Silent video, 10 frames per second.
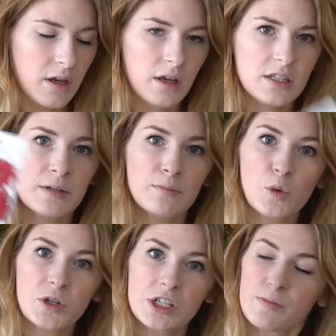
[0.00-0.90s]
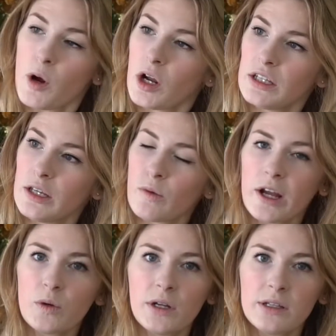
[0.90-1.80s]
Some more sparkly
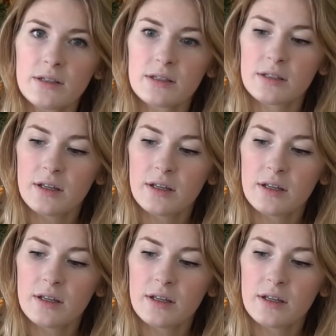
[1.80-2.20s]
red ones.